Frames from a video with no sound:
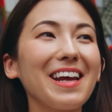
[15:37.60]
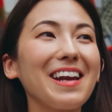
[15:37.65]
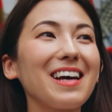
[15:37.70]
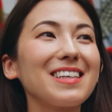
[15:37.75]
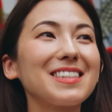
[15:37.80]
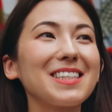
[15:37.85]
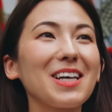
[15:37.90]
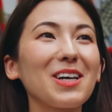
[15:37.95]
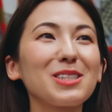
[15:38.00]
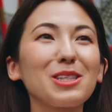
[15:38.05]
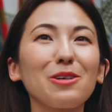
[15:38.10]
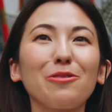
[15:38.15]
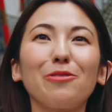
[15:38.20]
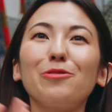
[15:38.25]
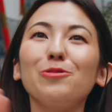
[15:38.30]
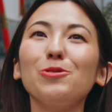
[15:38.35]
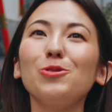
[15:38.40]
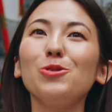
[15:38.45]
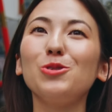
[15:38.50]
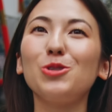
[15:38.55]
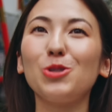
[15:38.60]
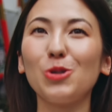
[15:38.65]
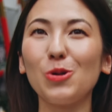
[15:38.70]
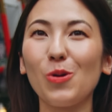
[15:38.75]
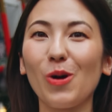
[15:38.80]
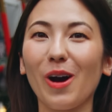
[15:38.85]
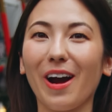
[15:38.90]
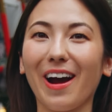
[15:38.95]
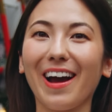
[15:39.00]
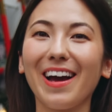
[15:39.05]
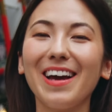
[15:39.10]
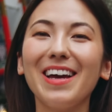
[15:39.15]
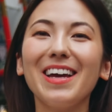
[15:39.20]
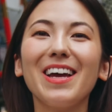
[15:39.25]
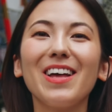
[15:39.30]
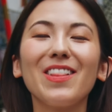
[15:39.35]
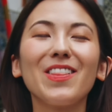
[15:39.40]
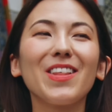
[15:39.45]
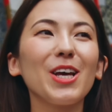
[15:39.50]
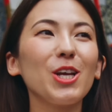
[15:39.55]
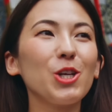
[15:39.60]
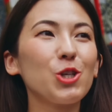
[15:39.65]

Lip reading: an Asakusa food tour that I